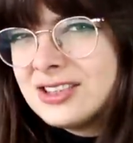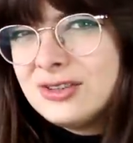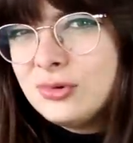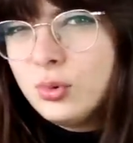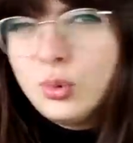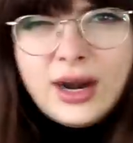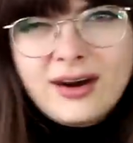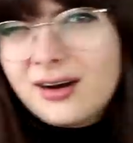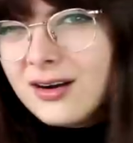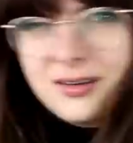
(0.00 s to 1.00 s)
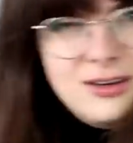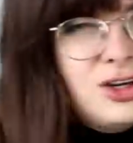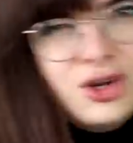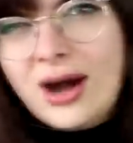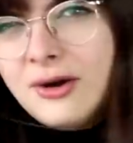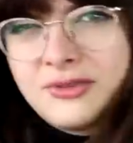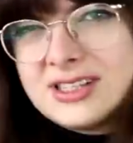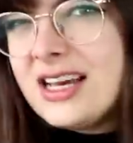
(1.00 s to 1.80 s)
to wear new outfits